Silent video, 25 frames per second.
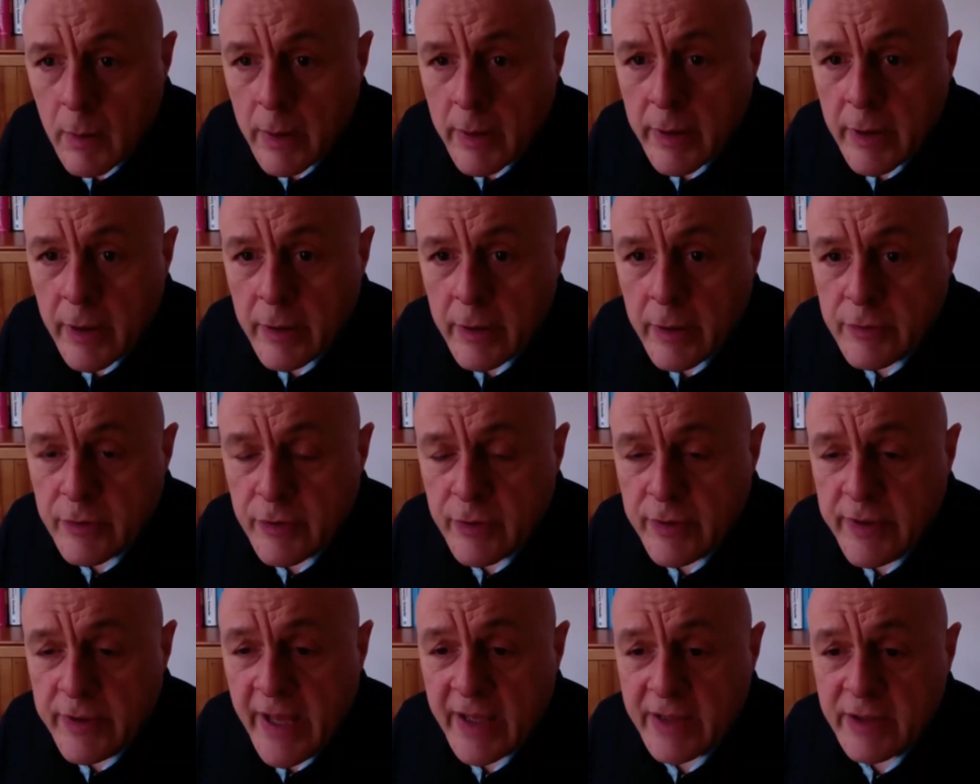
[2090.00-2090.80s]

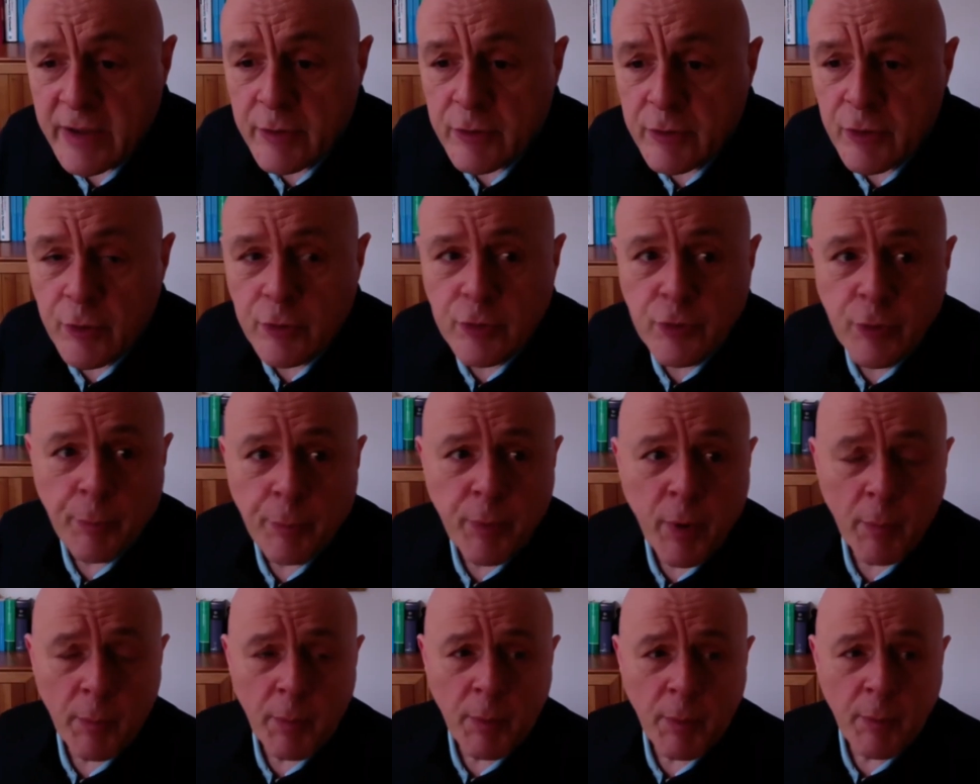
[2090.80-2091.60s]
The
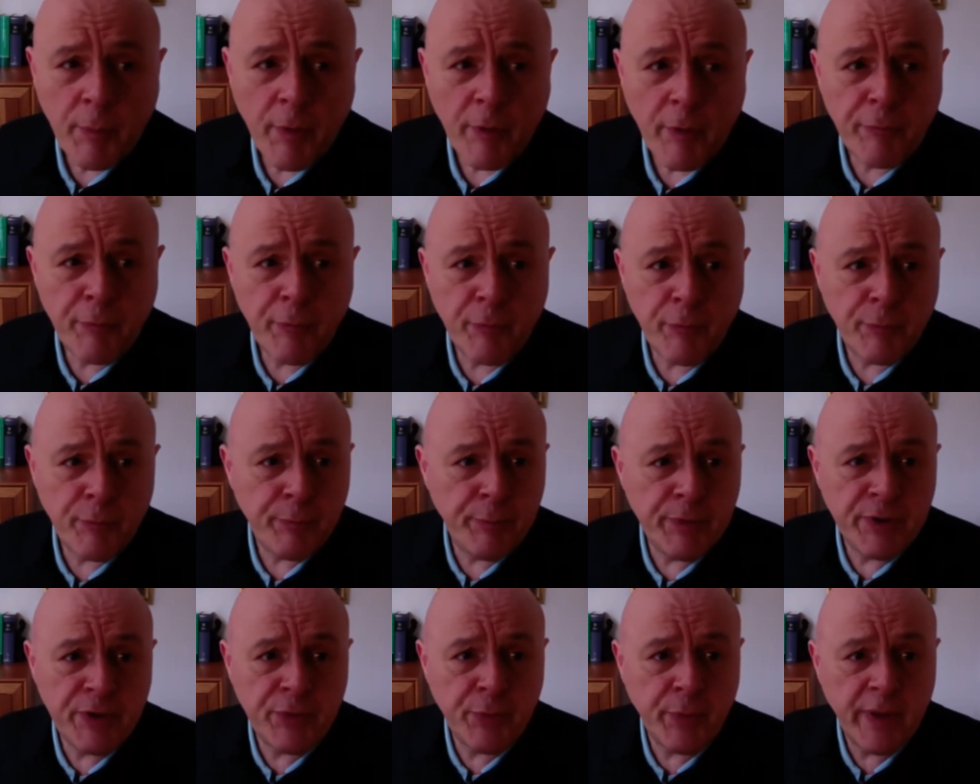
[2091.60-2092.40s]
problem of
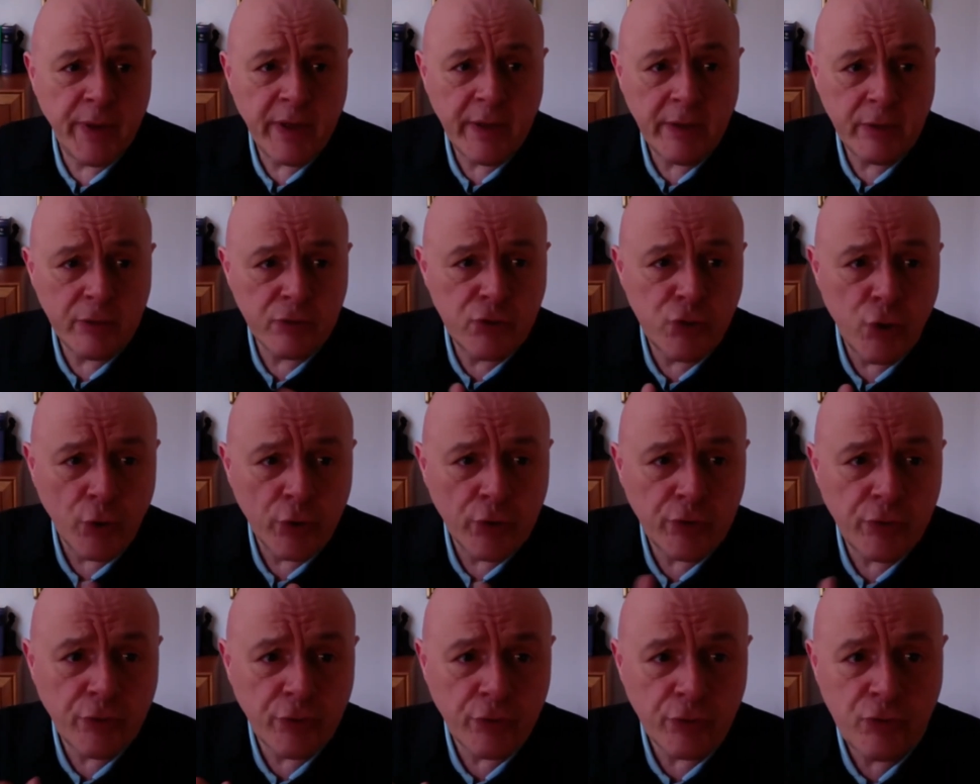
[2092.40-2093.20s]
between
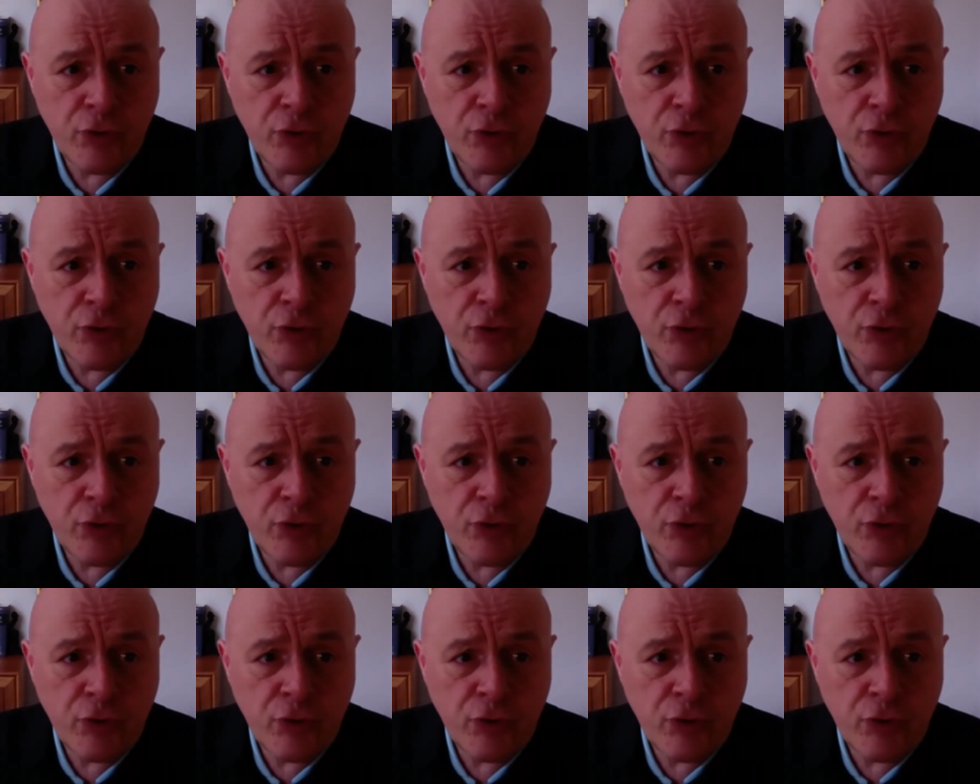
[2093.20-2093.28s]
joint